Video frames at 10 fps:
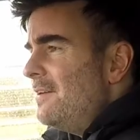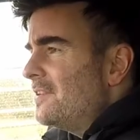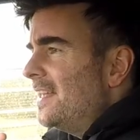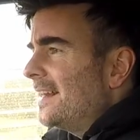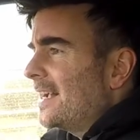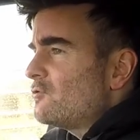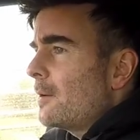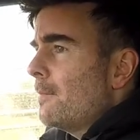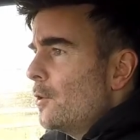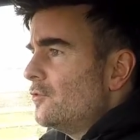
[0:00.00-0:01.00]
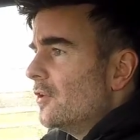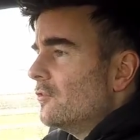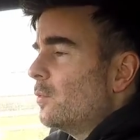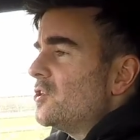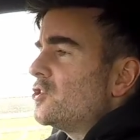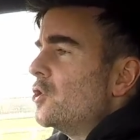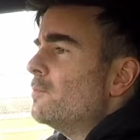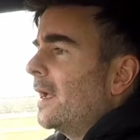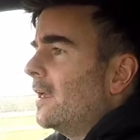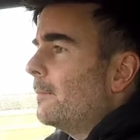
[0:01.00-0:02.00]
the electric motors, which do make
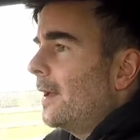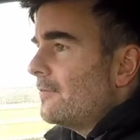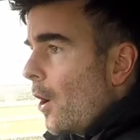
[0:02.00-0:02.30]
a bit of a